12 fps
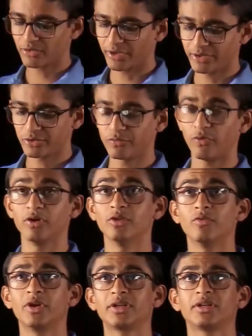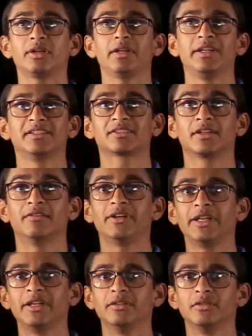going to follow what is
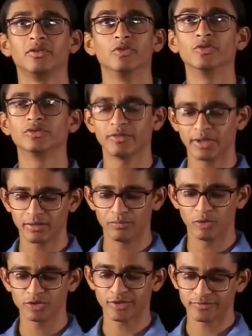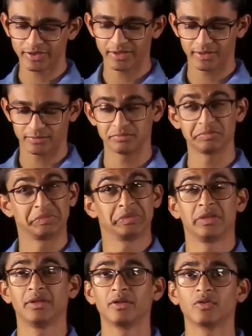covered in most of the
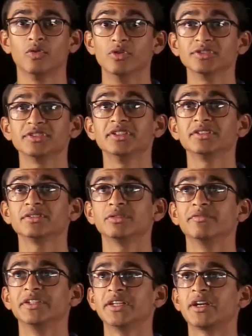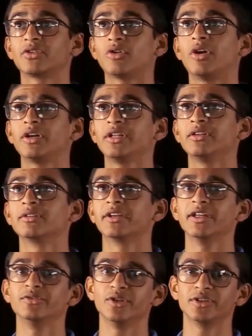courses which are taught in
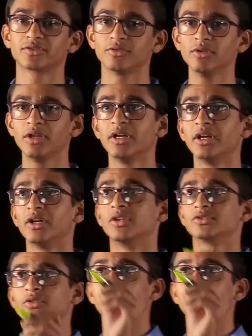graduate school. So